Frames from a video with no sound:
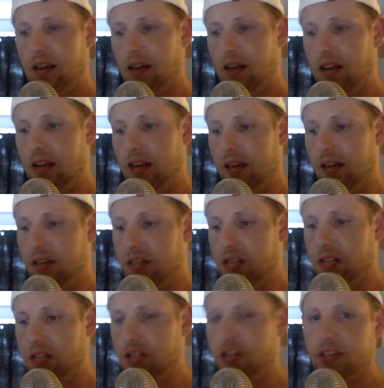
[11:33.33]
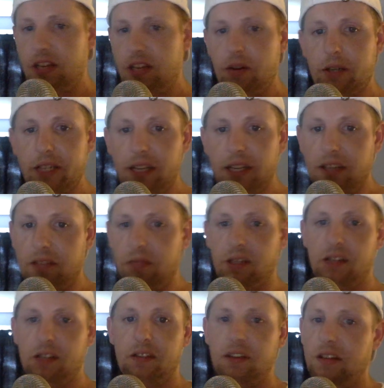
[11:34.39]
And it's just irritating to
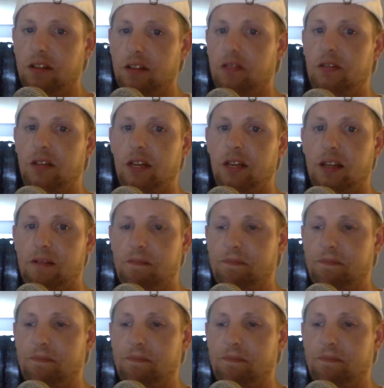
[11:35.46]
me, like,